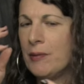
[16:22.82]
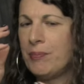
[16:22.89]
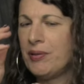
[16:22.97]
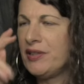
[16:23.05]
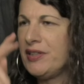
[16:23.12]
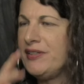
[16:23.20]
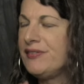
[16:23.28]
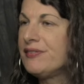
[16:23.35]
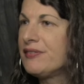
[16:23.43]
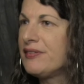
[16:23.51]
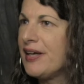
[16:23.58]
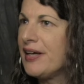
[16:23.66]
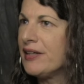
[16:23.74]
police
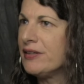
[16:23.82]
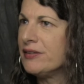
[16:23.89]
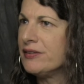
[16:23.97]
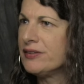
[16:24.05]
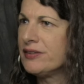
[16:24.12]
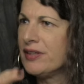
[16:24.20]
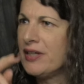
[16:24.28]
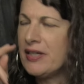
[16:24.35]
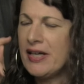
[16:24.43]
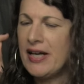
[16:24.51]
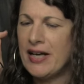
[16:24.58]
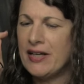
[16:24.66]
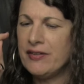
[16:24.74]
stings
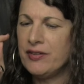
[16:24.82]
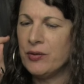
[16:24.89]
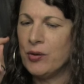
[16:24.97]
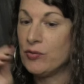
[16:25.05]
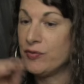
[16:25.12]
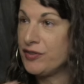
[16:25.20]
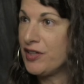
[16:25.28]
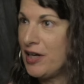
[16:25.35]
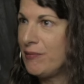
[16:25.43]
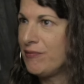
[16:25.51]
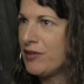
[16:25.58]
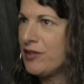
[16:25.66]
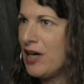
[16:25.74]
and, you know,
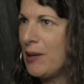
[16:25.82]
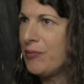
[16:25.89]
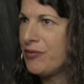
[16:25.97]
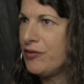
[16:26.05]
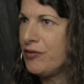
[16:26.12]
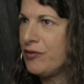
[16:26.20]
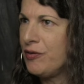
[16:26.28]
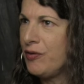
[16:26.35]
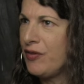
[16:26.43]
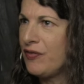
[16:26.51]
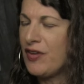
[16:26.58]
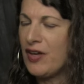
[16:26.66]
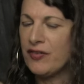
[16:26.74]
overtime for cops to do
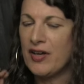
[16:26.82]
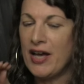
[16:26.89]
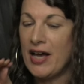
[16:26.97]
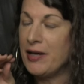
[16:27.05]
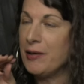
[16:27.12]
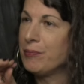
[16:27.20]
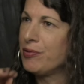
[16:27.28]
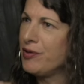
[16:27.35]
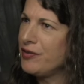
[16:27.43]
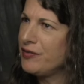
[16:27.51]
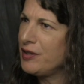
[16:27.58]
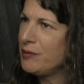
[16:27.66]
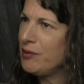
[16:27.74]
these things and
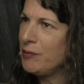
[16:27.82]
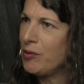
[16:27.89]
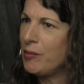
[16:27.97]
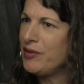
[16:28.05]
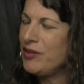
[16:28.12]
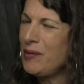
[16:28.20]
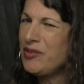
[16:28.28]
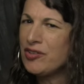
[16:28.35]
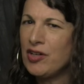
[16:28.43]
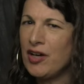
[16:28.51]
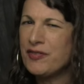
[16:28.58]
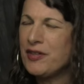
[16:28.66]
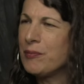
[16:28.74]
imprisoning people. I mean, you know how much it
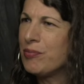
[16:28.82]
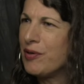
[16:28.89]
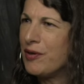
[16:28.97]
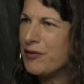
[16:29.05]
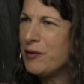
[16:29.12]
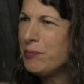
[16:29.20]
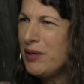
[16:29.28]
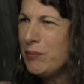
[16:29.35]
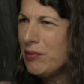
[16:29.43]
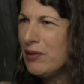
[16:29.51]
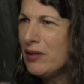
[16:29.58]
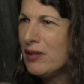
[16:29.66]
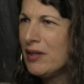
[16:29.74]
costs to imprison
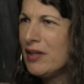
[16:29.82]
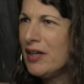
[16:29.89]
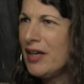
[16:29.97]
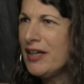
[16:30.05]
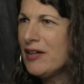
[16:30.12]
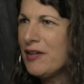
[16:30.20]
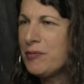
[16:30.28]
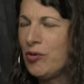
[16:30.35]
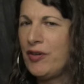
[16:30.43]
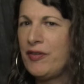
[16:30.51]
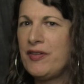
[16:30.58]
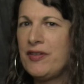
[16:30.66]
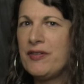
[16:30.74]
people? It costs more
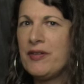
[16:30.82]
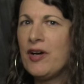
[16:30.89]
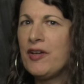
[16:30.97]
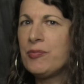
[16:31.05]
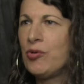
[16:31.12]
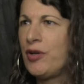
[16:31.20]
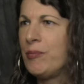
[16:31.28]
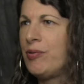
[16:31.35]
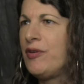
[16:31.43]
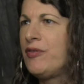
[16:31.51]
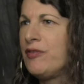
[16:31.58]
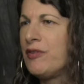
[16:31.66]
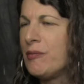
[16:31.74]
to,
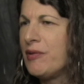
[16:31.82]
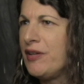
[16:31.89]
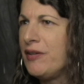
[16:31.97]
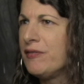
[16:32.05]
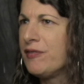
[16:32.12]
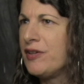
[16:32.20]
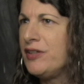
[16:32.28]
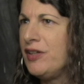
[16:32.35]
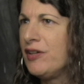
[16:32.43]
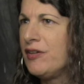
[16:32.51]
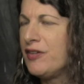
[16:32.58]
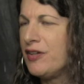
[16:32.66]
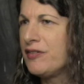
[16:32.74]
imprison somebody for a
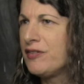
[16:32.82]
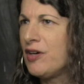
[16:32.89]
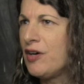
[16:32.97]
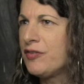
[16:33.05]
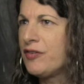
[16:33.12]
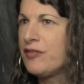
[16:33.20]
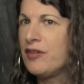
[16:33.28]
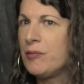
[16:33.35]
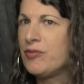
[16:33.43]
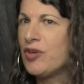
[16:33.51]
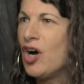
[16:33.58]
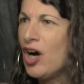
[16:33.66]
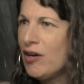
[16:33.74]
year than it costs to send them
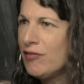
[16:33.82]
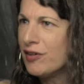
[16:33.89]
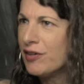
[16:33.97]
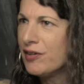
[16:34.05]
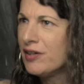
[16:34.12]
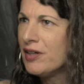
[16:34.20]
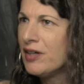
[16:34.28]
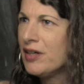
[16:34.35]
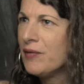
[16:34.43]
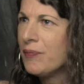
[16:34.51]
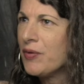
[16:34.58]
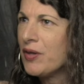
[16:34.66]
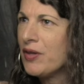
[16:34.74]
to Harvard.
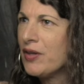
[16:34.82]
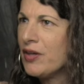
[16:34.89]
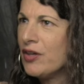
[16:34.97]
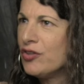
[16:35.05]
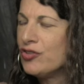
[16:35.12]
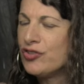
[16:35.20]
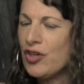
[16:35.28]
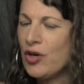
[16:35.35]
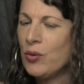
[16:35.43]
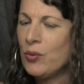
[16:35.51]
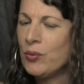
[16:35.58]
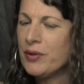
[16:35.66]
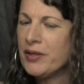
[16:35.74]

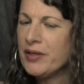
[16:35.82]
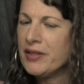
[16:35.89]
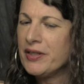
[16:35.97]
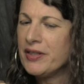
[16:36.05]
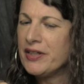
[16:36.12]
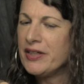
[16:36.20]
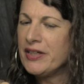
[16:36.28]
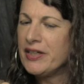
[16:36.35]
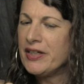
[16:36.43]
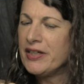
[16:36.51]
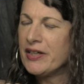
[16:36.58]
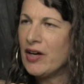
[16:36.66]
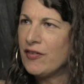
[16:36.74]
So
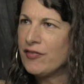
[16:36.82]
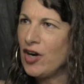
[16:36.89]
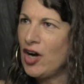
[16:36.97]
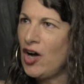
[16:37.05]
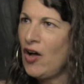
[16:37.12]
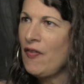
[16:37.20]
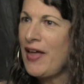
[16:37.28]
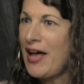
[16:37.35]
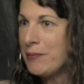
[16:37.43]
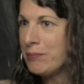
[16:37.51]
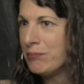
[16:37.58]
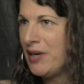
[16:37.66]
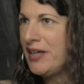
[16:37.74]
for all
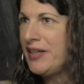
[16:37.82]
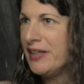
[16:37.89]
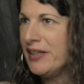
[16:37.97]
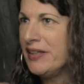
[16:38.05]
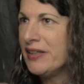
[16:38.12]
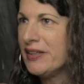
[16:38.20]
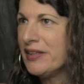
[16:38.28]
that money,